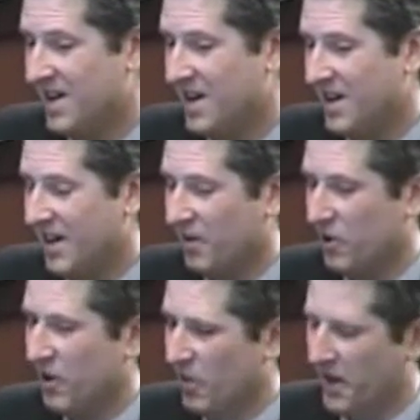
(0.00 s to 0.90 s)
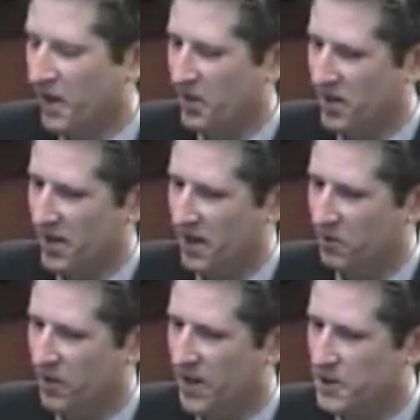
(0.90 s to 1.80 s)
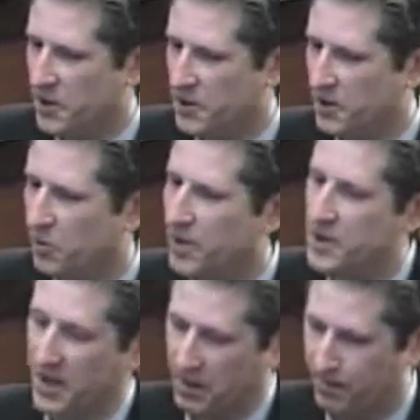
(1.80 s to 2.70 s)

And then I really wake up and I realize he's still missing.